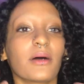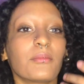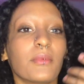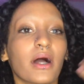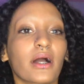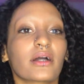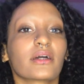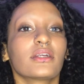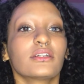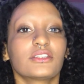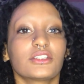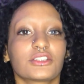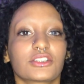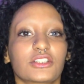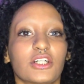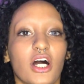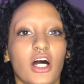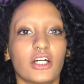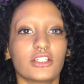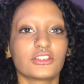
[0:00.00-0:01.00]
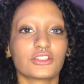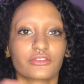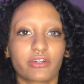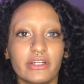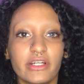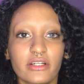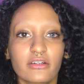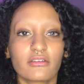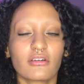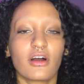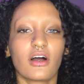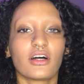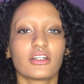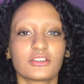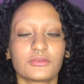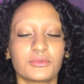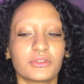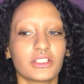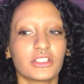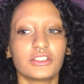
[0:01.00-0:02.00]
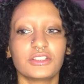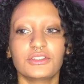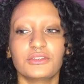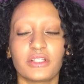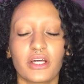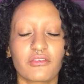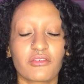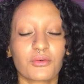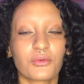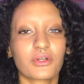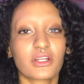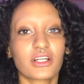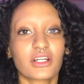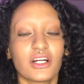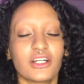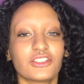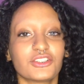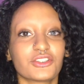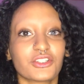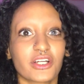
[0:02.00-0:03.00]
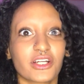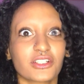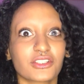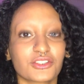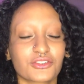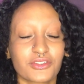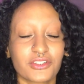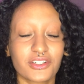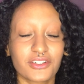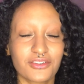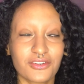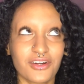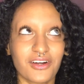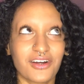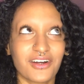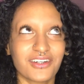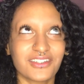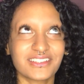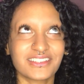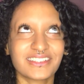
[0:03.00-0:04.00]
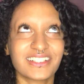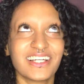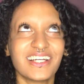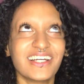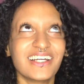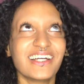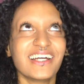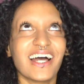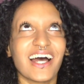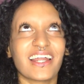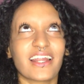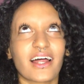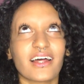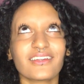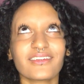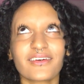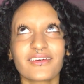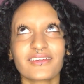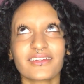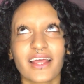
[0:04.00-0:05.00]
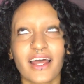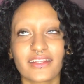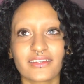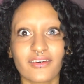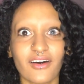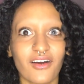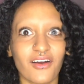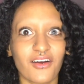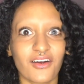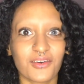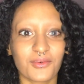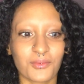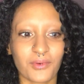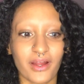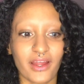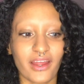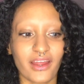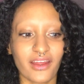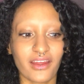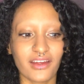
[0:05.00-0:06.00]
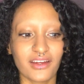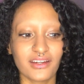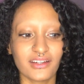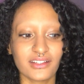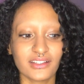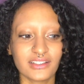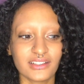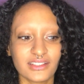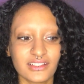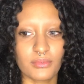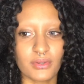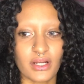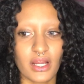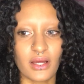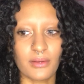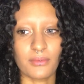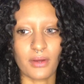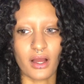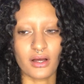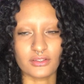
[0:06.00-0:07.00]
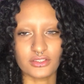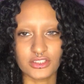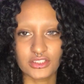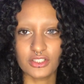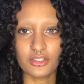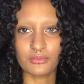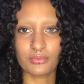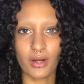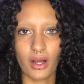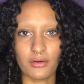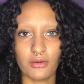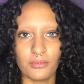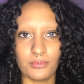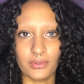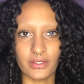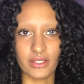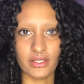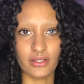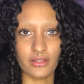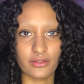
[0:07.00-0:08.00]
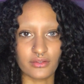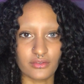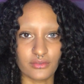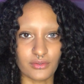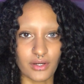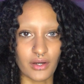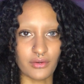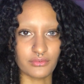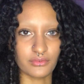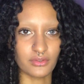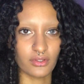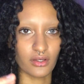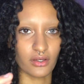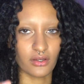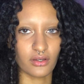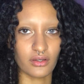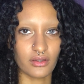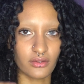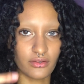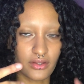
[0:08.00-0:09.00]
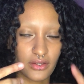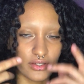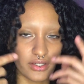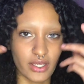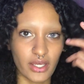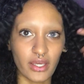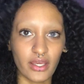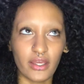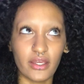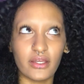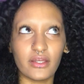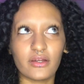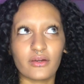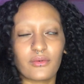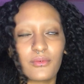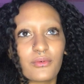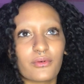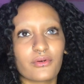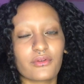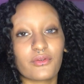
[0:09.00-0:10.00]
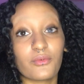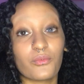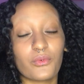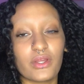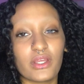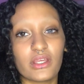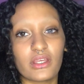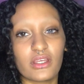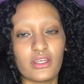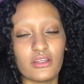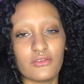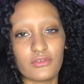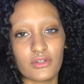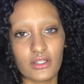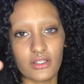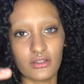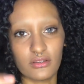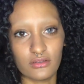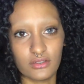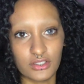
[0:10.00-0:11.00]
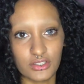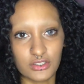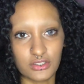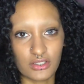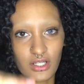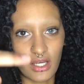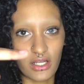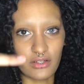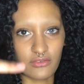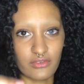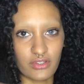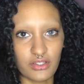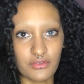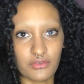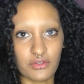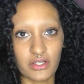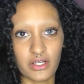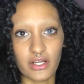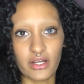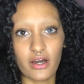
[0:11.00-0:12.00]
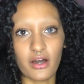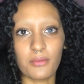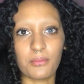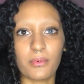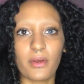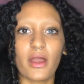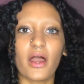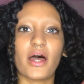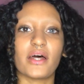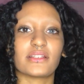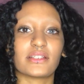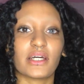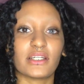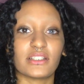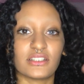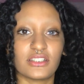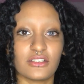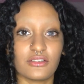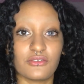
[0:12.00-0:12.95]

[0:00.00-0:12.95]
not gonna just cut straight across, because you never want to cut your hair straight across, and I learned that the hard way. But I'll still probably throughout the day or the week even just kind of even it up as I see